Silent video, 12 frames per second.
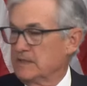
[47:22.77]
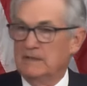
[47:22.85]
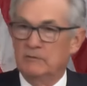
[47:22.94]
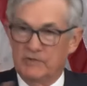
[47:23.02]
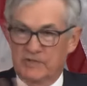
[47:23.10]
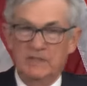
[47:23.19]
I
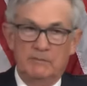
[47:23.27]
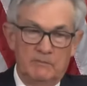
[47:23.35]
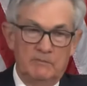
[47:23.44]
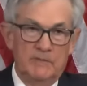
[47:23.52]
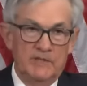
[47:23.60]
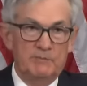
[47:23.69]
think we're
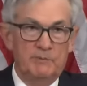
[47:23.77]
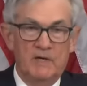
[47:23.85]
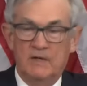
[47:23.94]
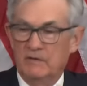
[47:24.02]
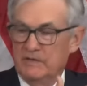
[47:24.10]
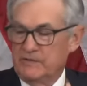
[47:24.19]
seeing much
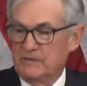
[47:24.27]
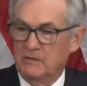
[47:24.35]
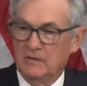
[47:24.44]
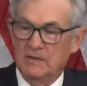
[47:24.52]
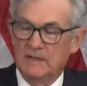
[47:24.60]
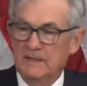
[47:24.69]
progress
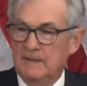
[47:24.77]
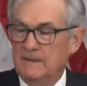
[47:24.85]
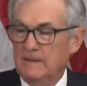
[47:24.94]
on